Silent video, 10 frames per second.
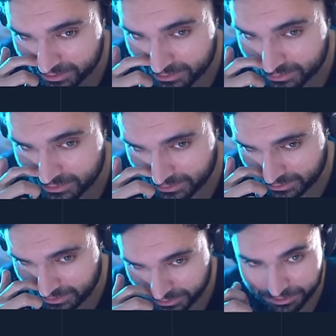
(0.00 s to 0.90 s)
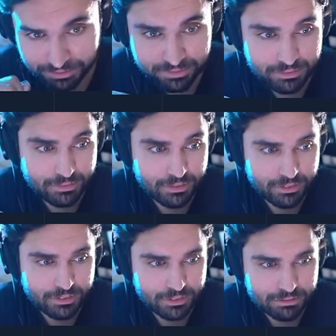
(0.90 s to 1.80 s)
probably 100
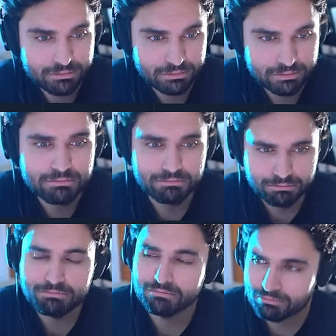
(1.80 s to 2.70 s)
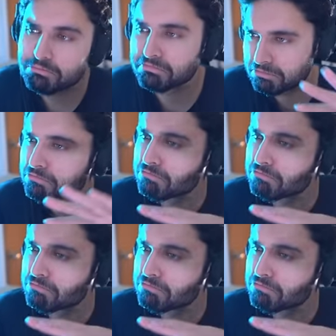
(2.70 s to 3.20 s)
per platform. So